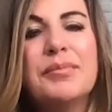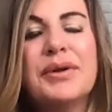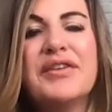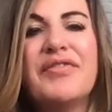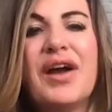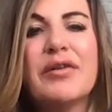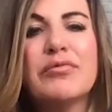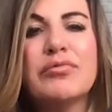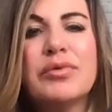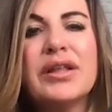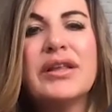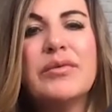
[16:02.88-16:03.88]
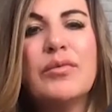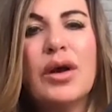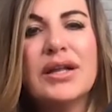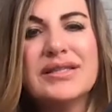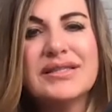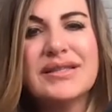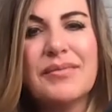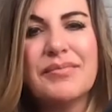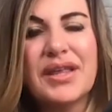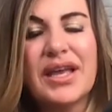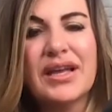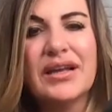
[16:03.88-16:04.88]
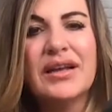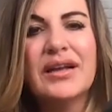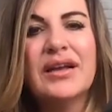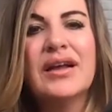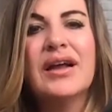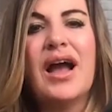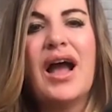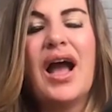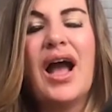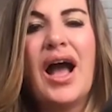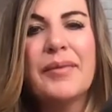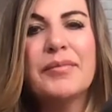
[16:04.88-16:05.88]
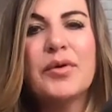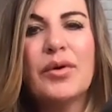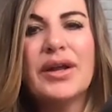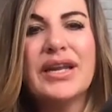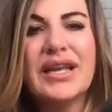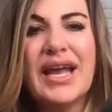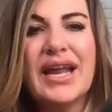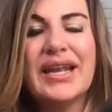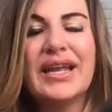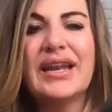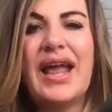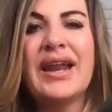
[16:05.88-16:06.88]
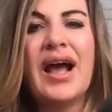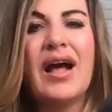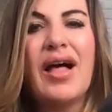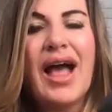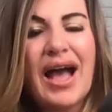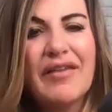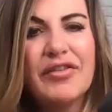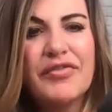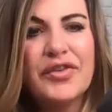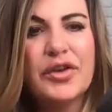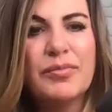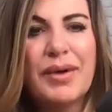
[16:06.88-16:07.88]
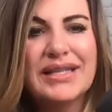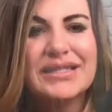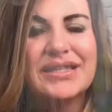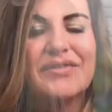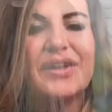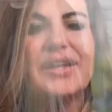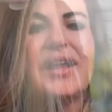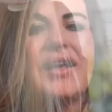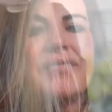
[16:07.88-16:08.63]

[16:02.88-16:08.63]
but if I really want something, I'm going to get it and I'll have a few bites of it